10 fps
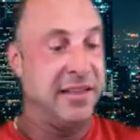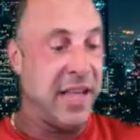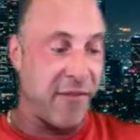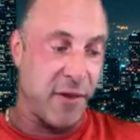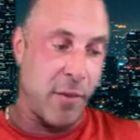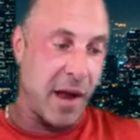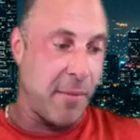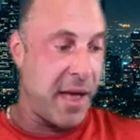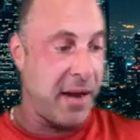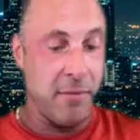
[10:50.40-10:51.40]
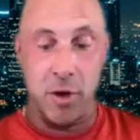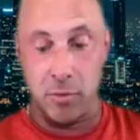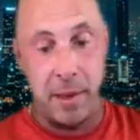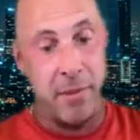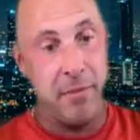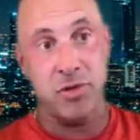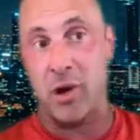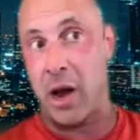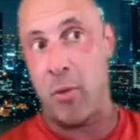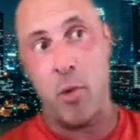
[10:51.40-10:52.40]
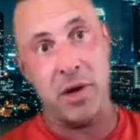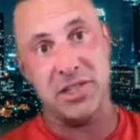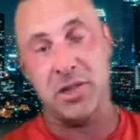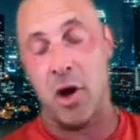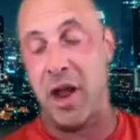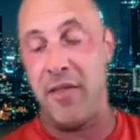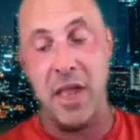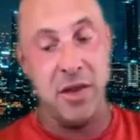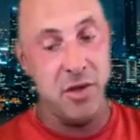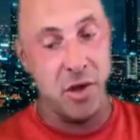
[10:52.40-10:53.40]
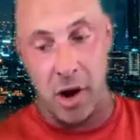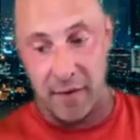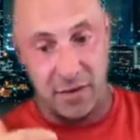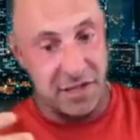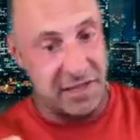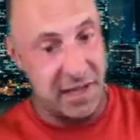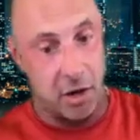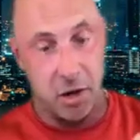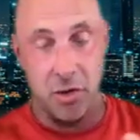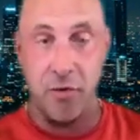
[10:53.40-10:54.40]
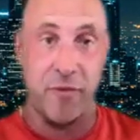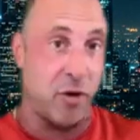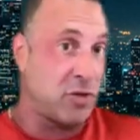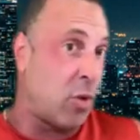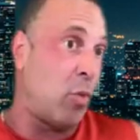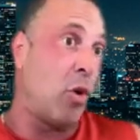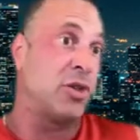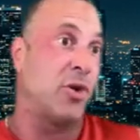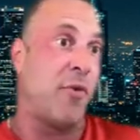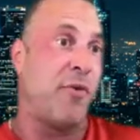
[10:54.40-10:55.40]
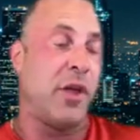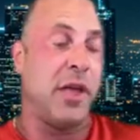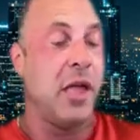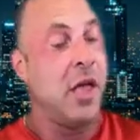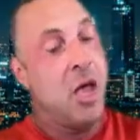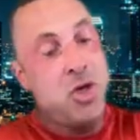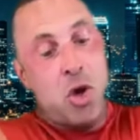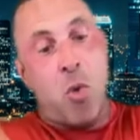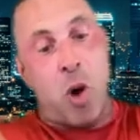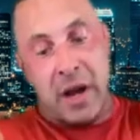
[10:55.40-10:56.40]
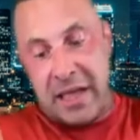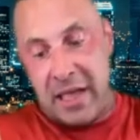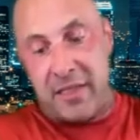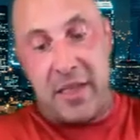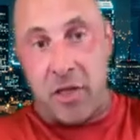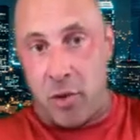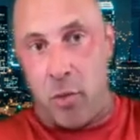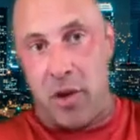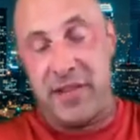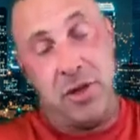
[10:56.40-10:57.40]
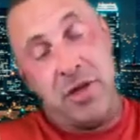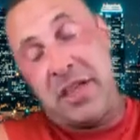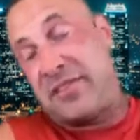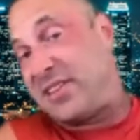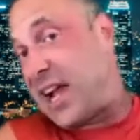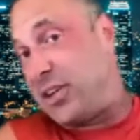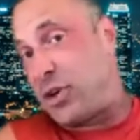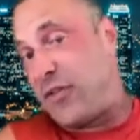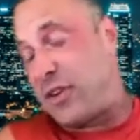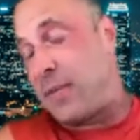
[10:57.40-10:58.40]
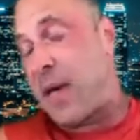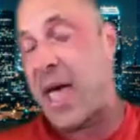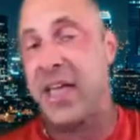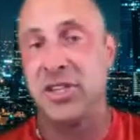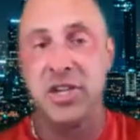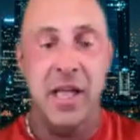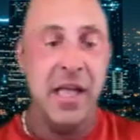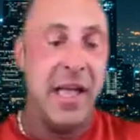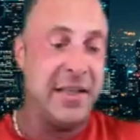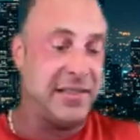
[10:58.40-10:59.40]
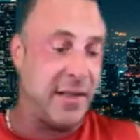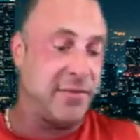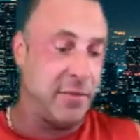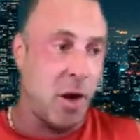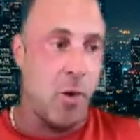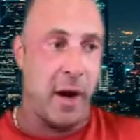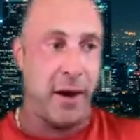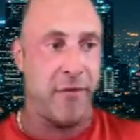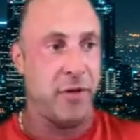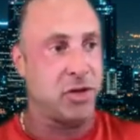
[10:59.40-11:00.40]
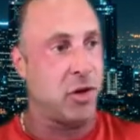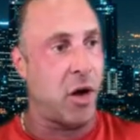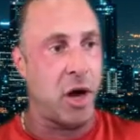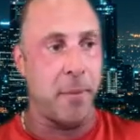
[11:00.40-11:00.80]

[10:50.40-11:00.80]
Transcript: definitely recommend, you know, maybe even try one to start. And then, you know, after you see how good the first one works, hopefully, you'll want to get the other ones. And you can get the Titan Trifecta package and save some dough on it for sure,